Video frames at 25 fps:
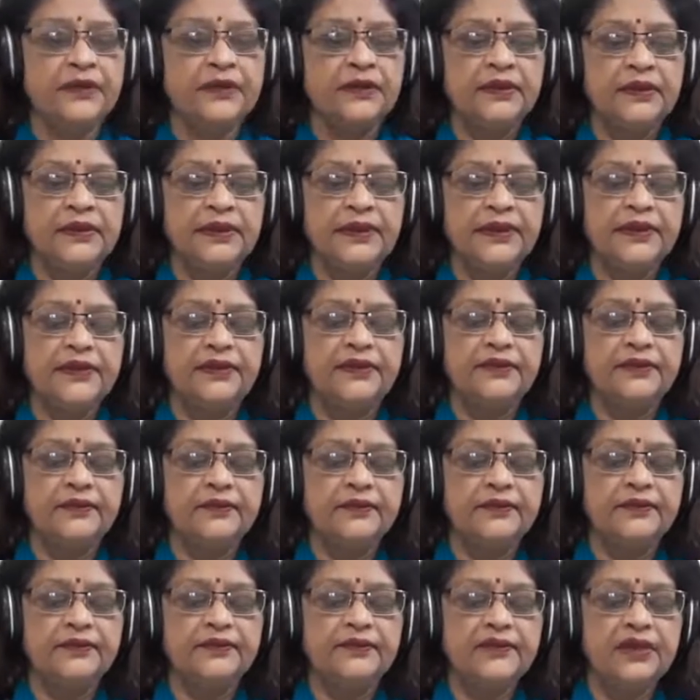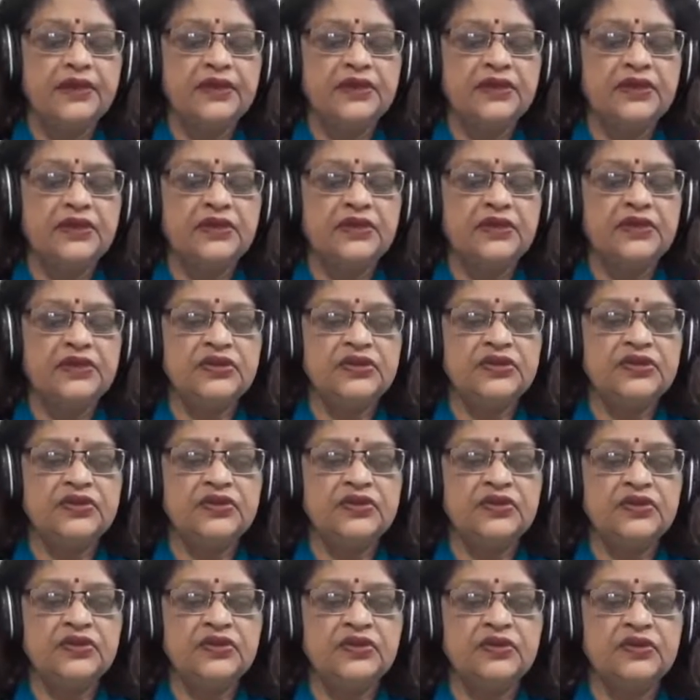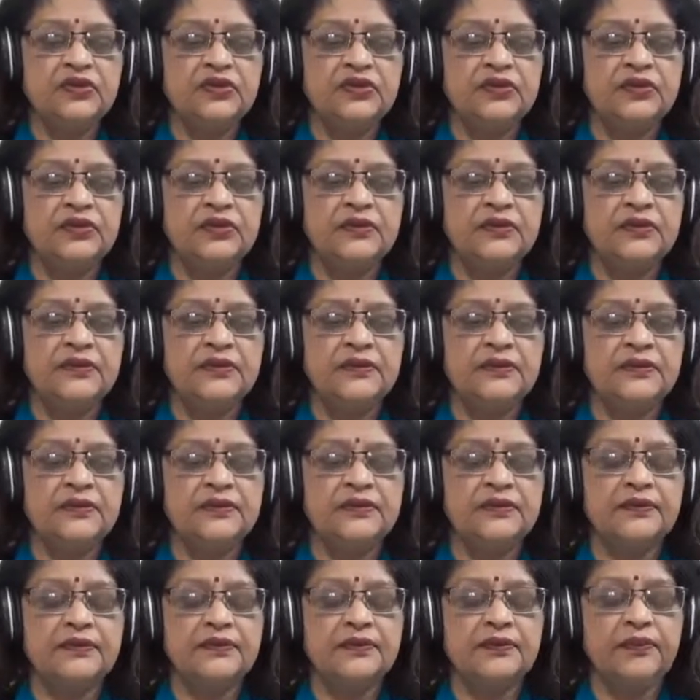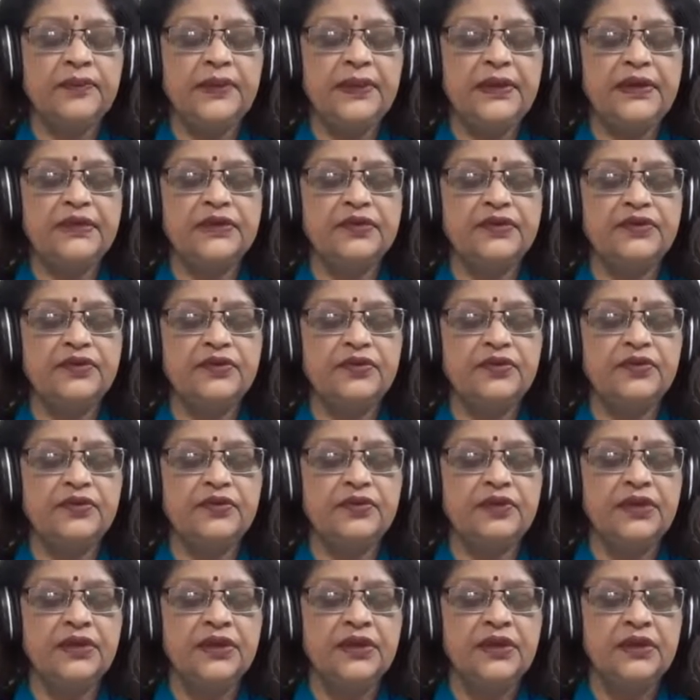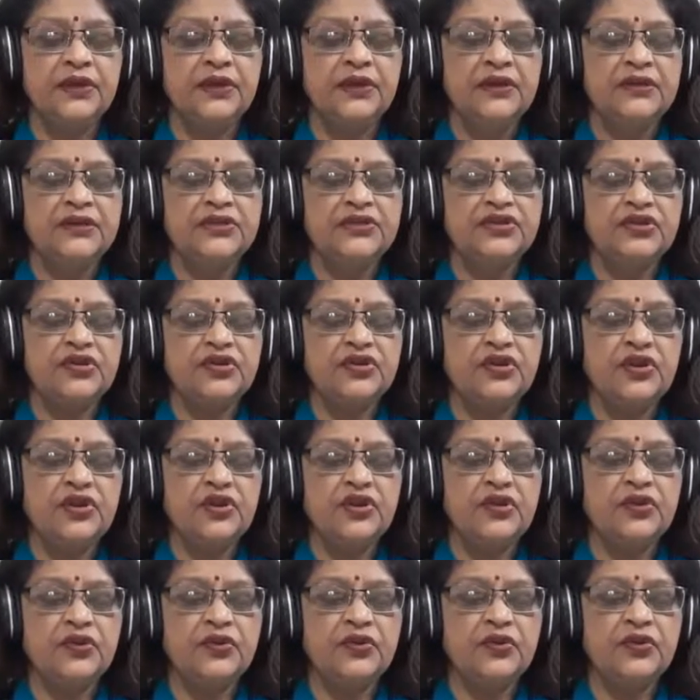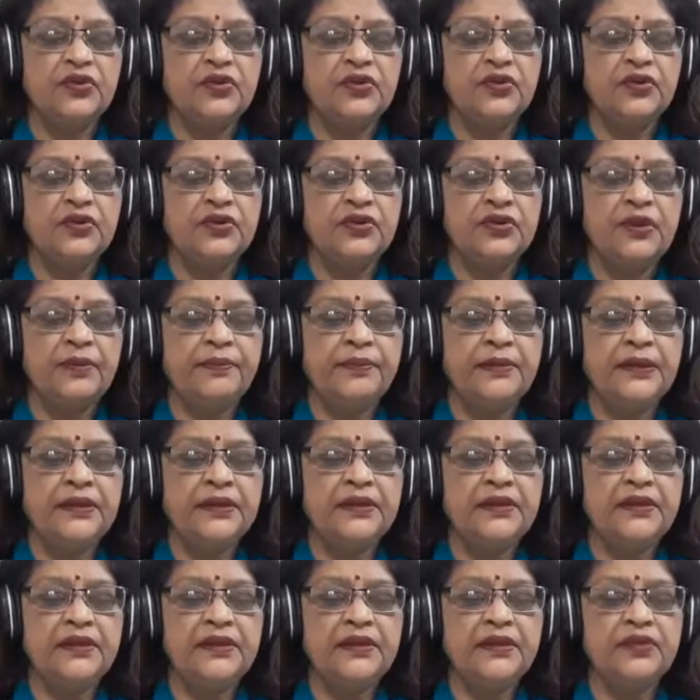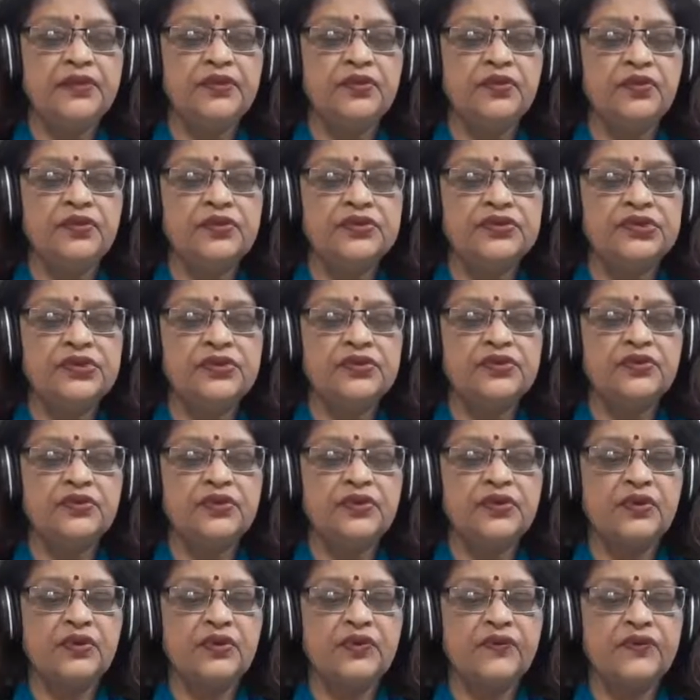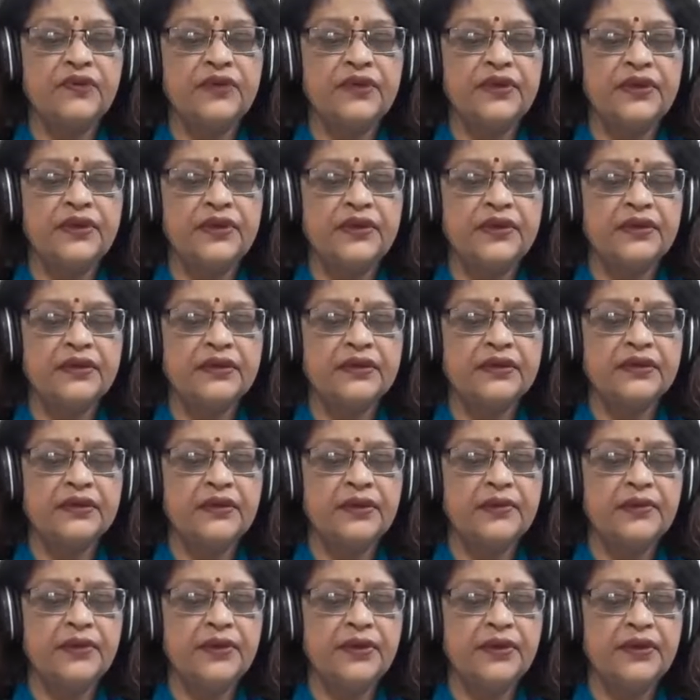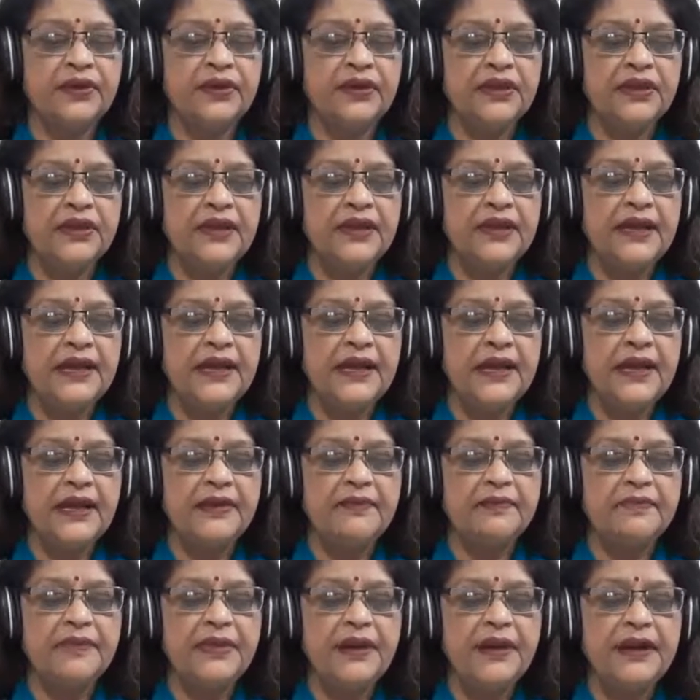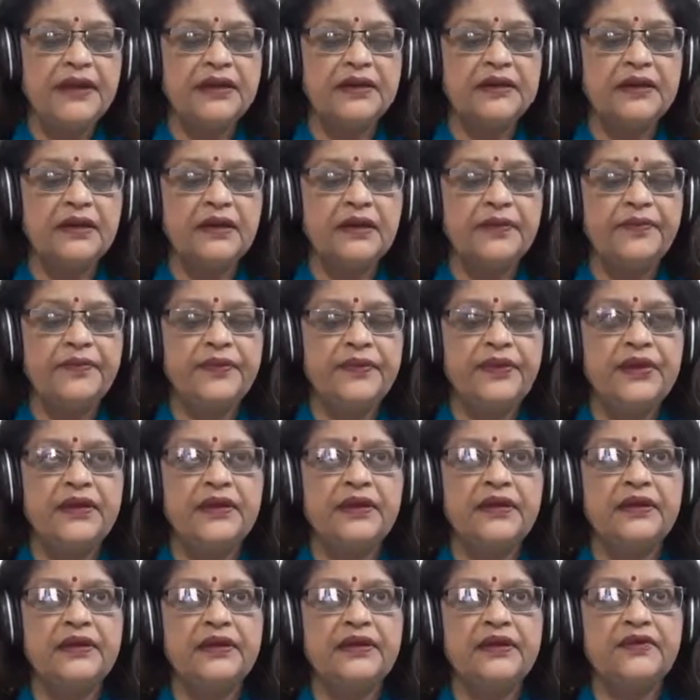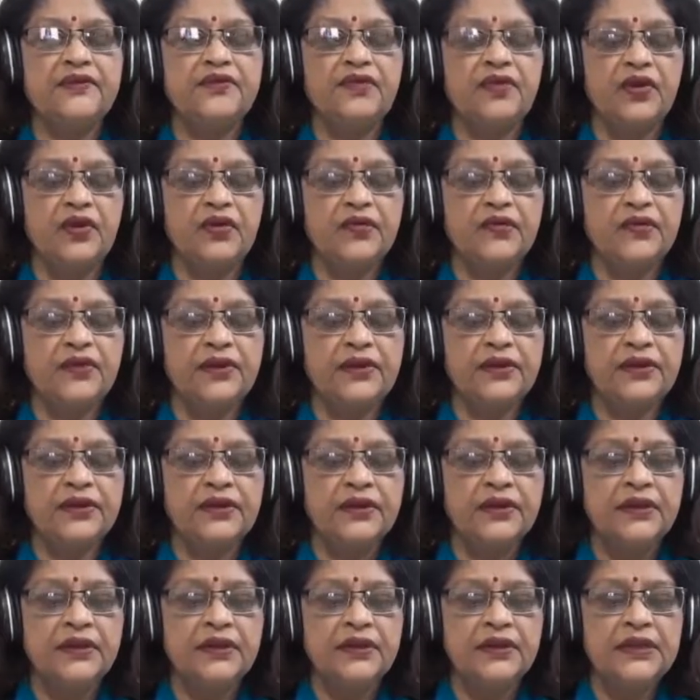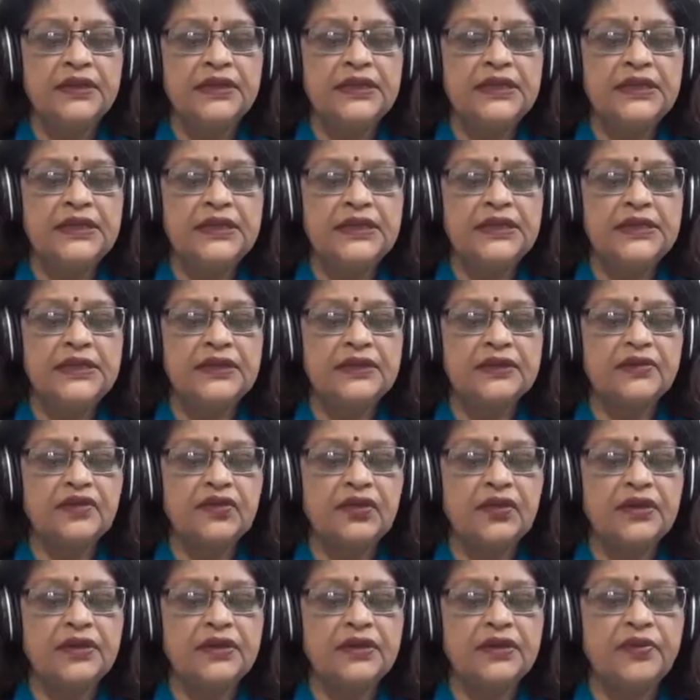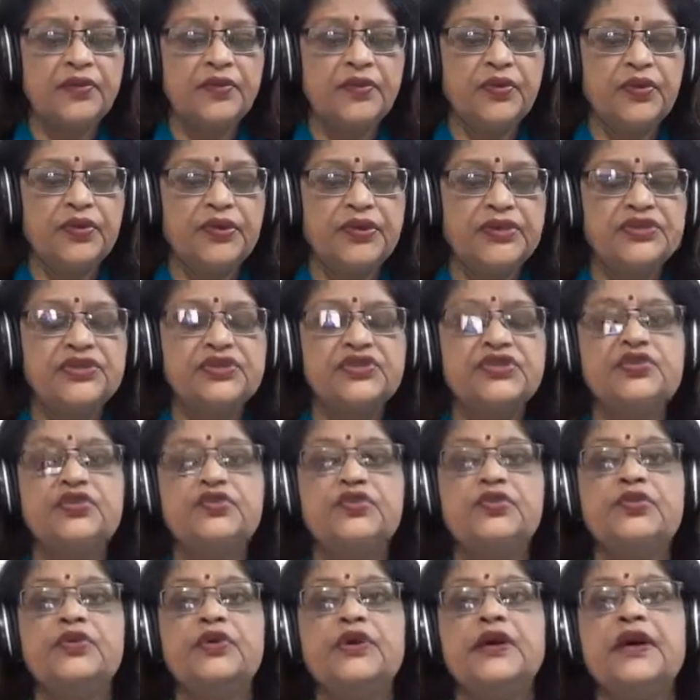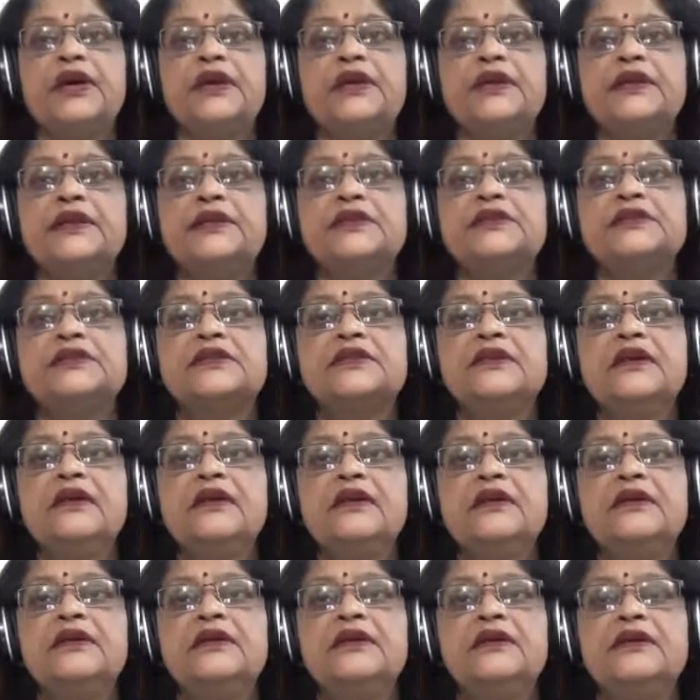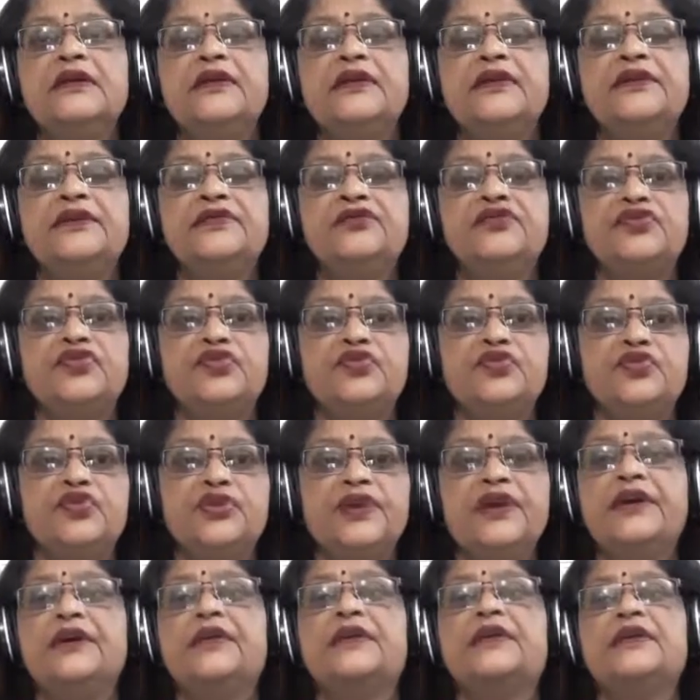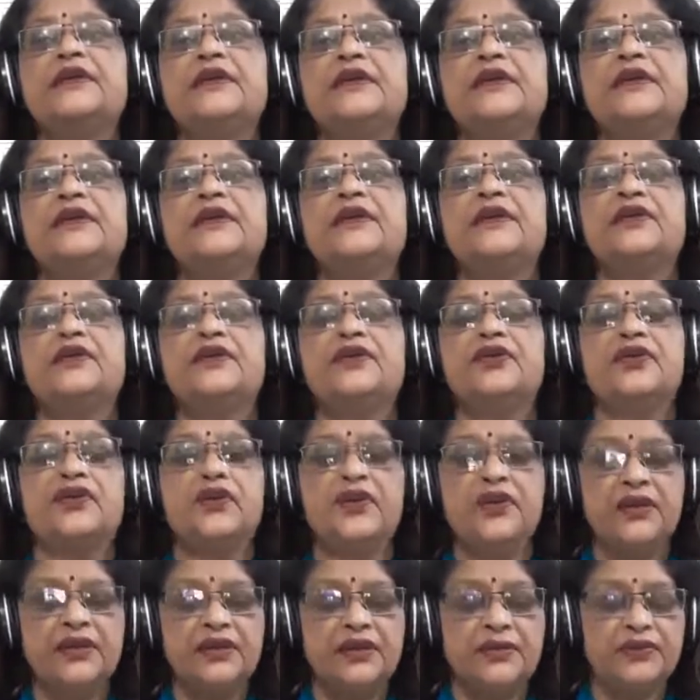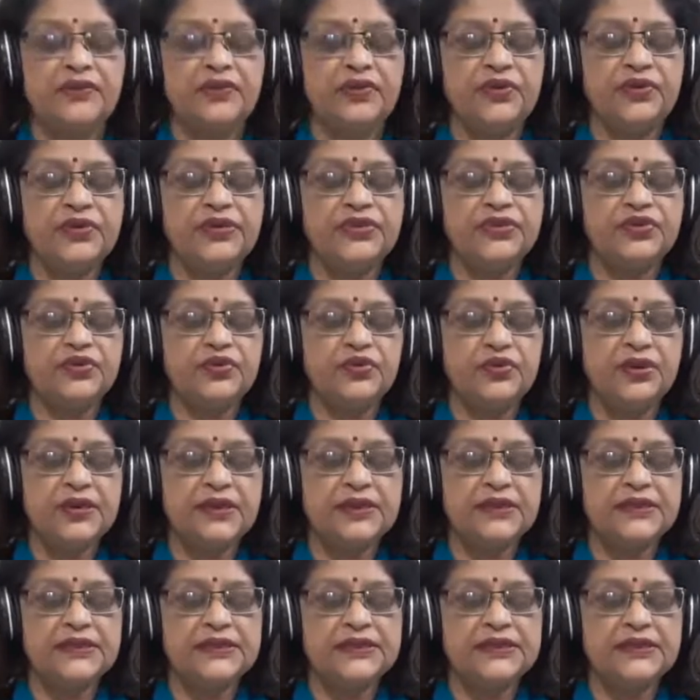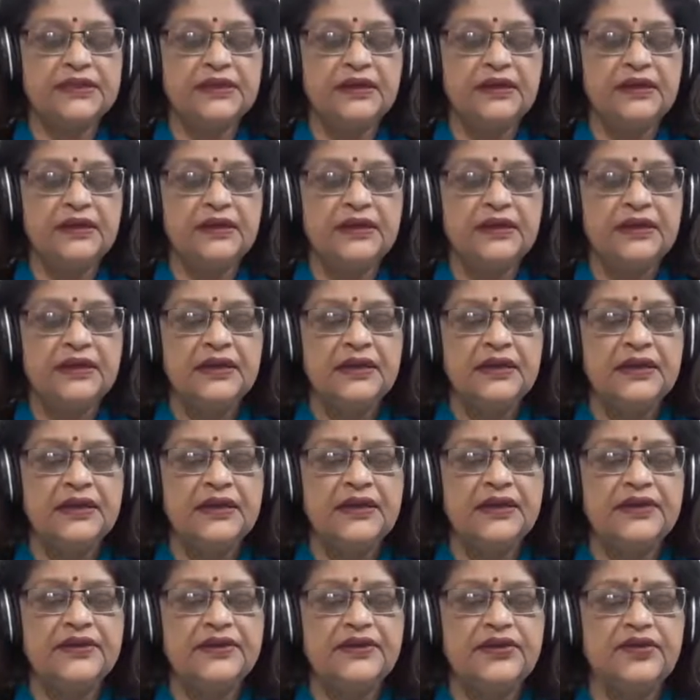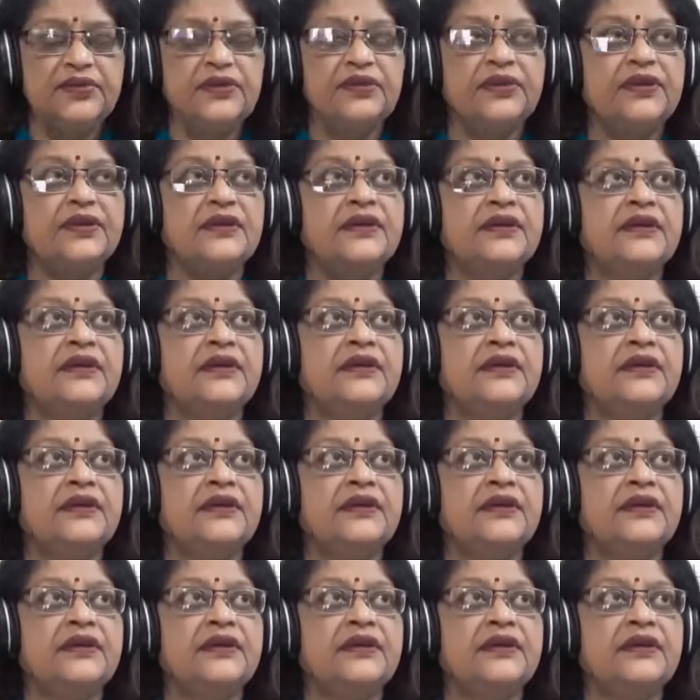And when he opened the door, Zerol rapidly closed the door of the cupboard and packed up the revolver. He then called the police to arrest the intruder. He called the police to arrest the intruder.